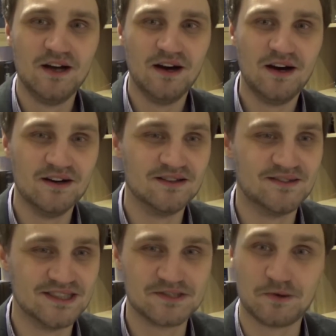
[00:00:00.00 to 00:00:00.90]

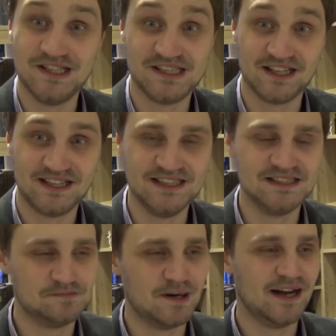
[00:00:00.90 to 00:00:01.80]
the Screen
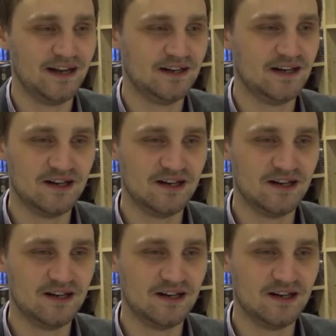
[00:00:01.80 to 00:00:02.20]
Junkies by